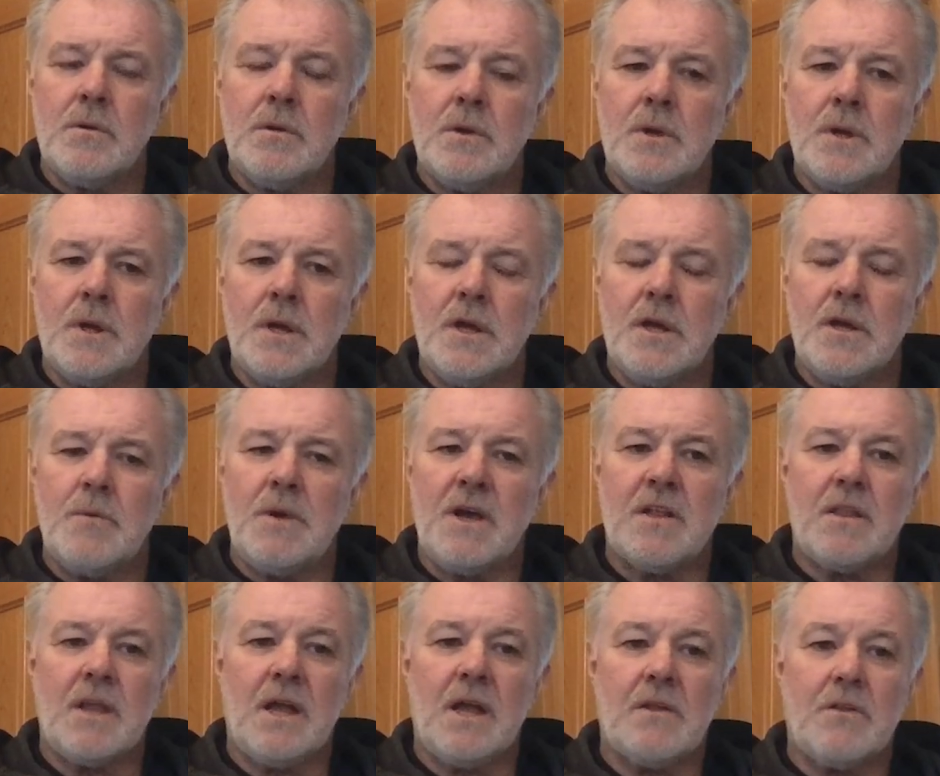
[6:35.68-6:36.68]

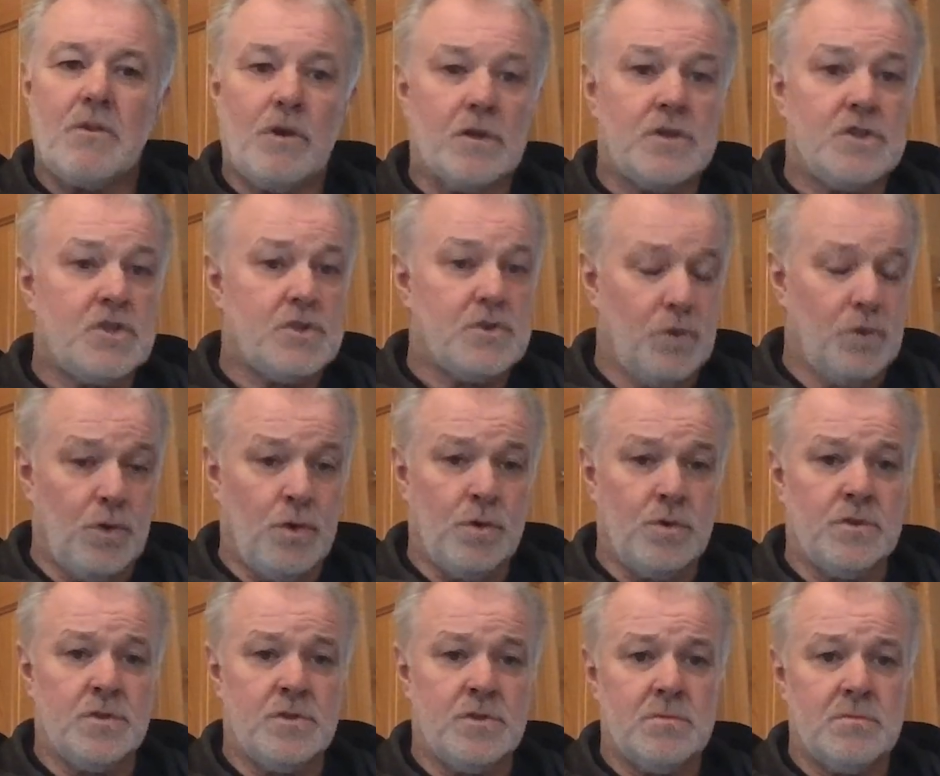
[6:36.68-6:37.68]
I thought
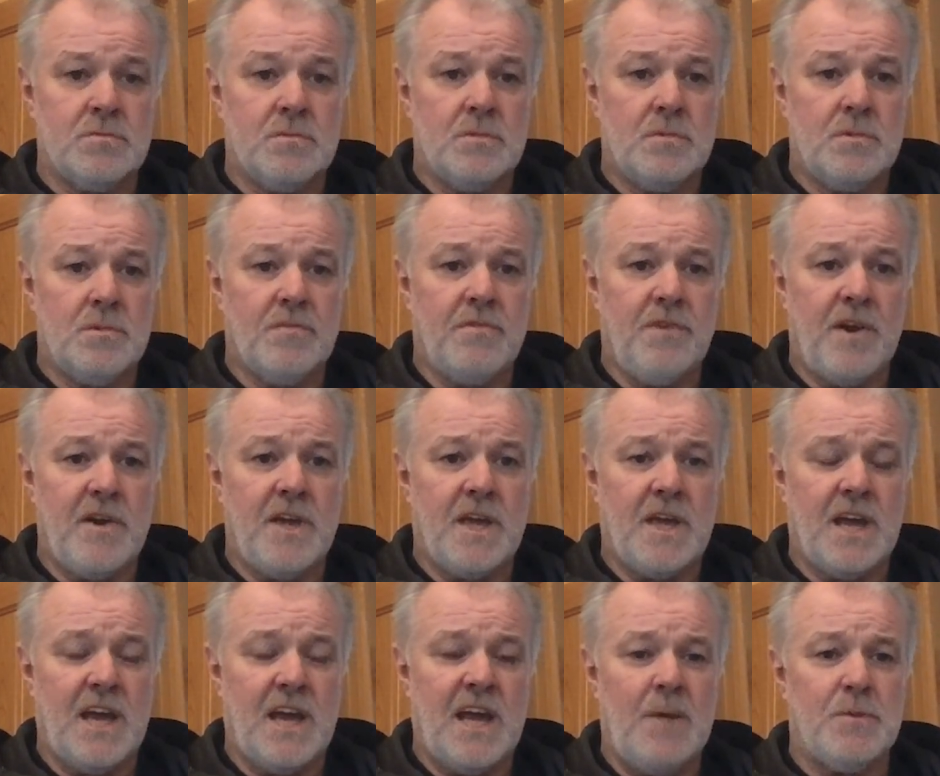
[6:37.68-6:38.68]
Stones looked very
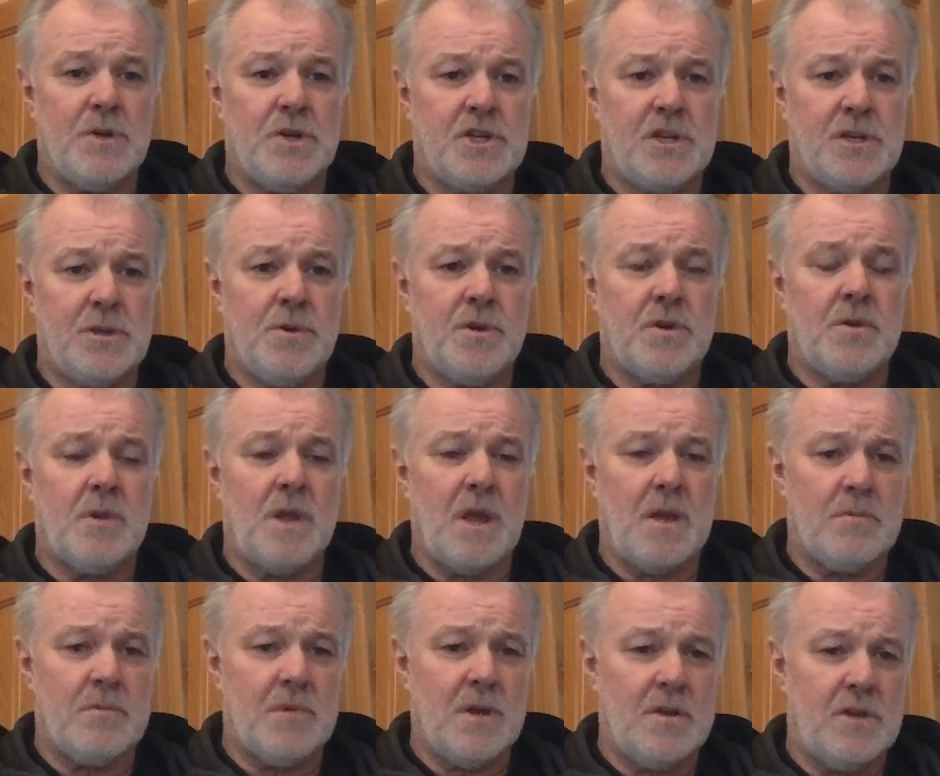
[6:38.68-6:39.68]
calm and assured
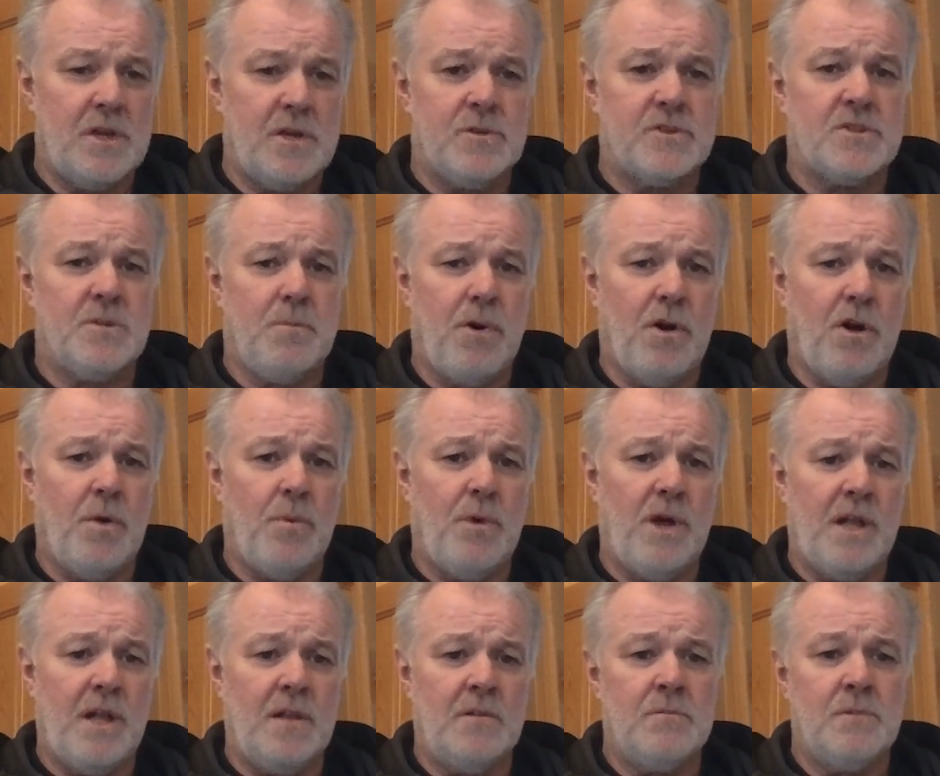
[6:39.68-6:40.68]
and used the ball
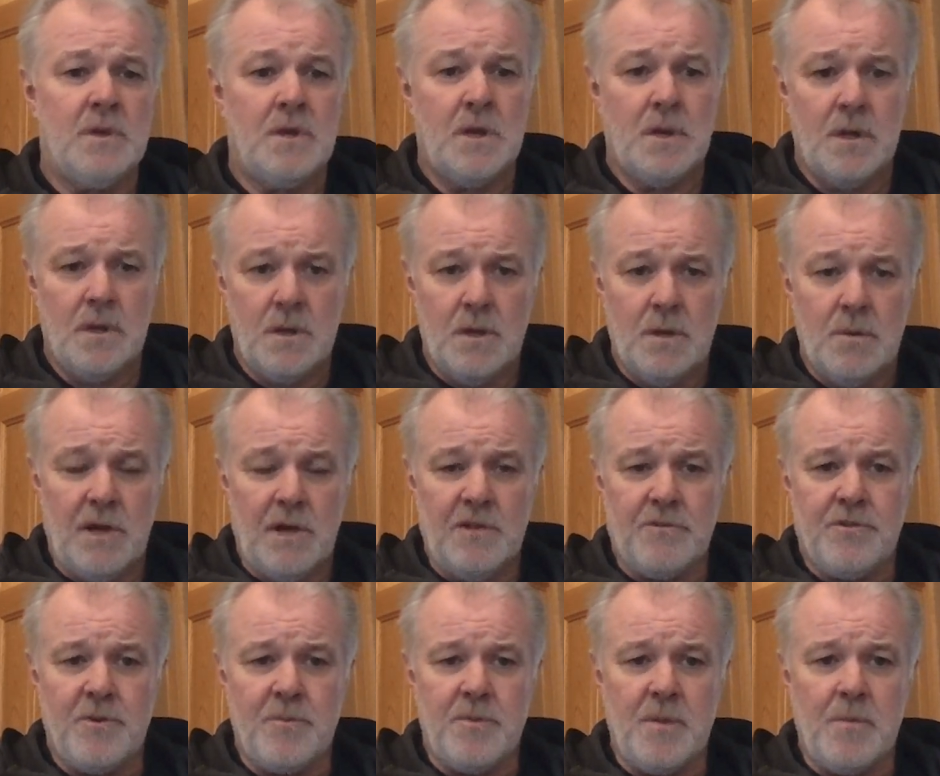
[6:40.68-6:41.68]
well
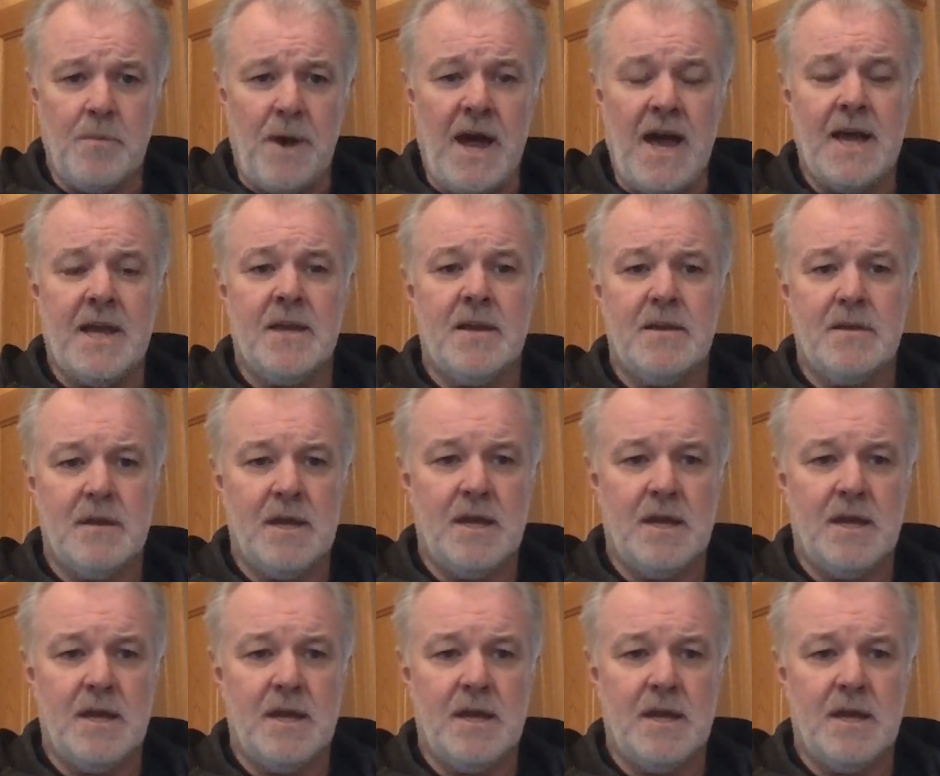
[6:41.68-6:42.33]
coming back.